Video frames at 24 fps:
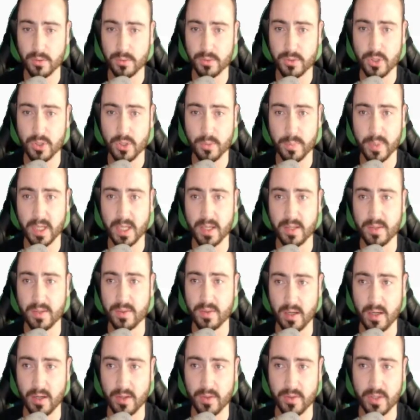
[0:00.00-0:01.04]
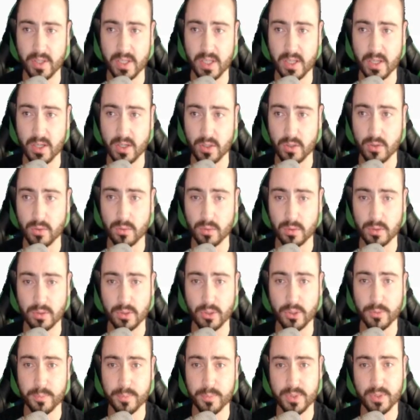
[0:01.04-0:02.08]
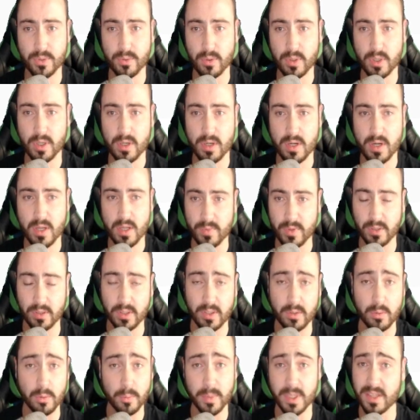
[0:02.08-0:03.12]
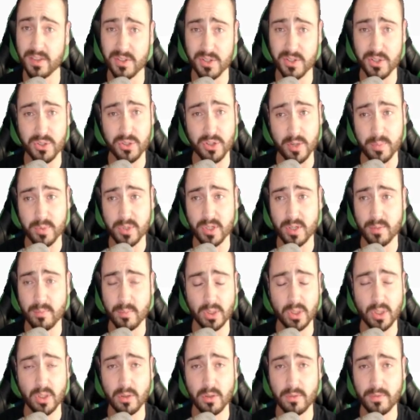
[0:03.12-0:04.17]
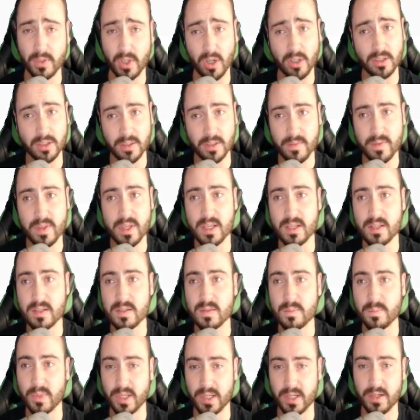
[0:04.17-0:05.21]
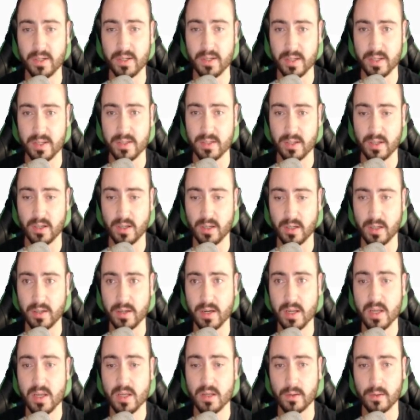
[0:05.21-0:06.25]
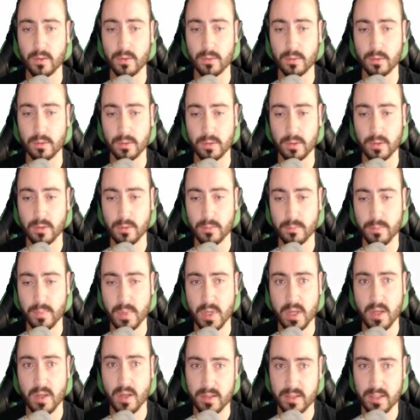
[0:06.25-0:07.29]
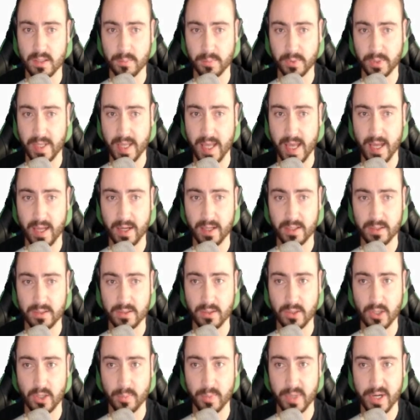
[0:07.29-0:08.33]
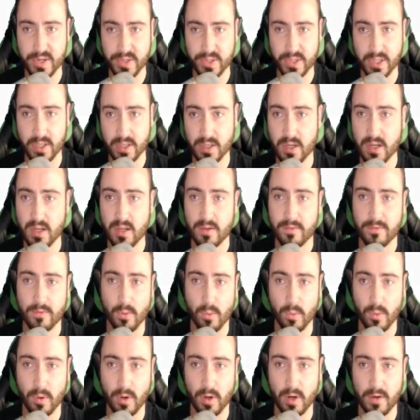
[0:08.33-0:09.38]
TruePath on the Google Chrome store. The link will be in the description below for all of these, but here it is on Google Chrome. Simply add it to your browser. For